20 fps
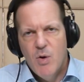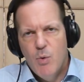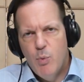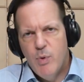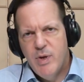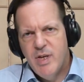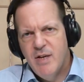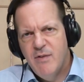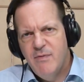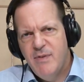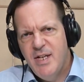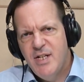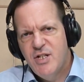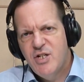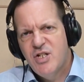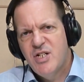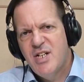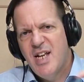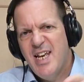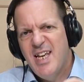we give each
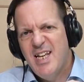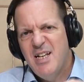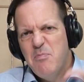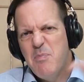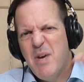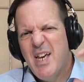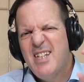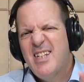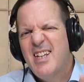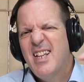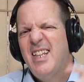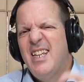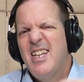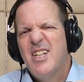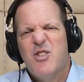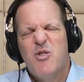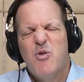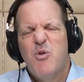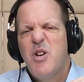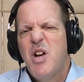state basically
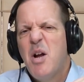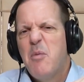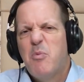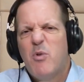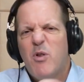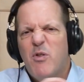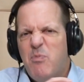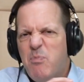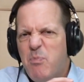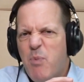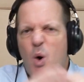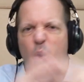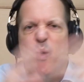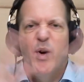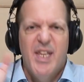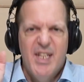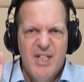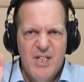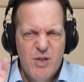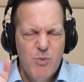a certain number of
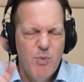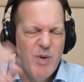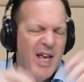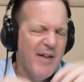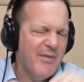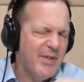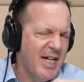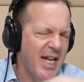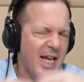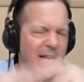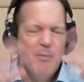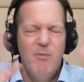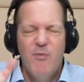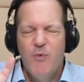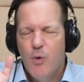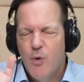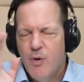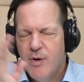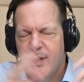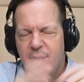points. We have a name
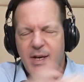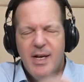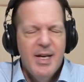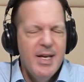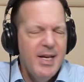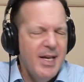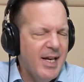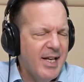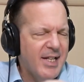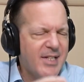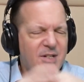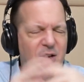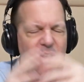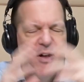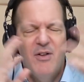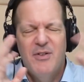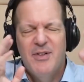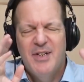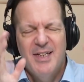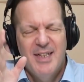for it. It's
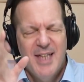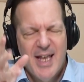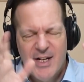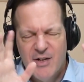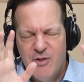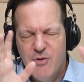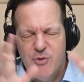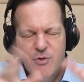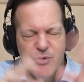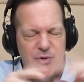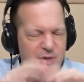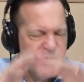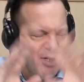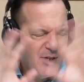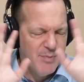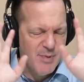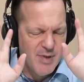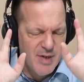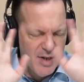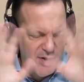called
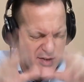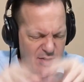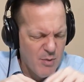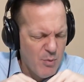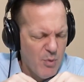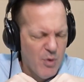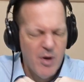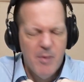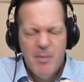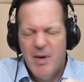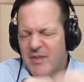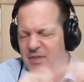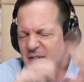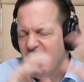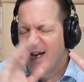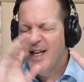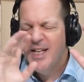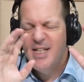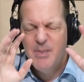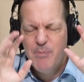electors, but don't worry about
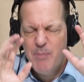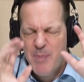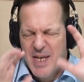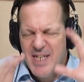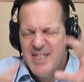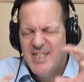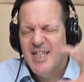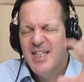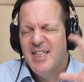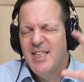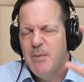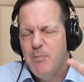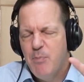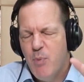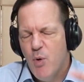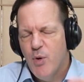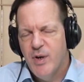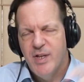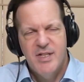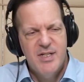that. It's basically
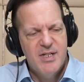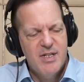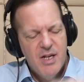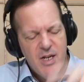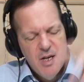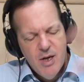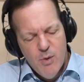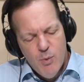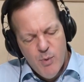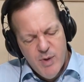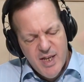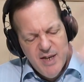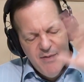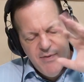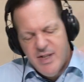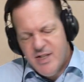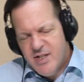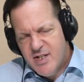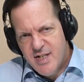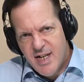points. We give
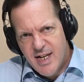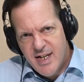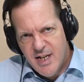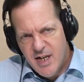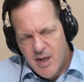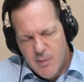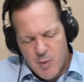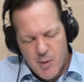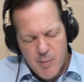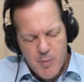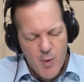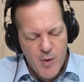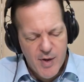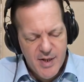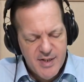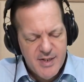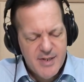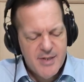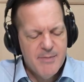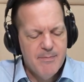each state a number of
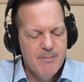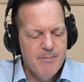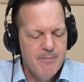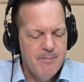points.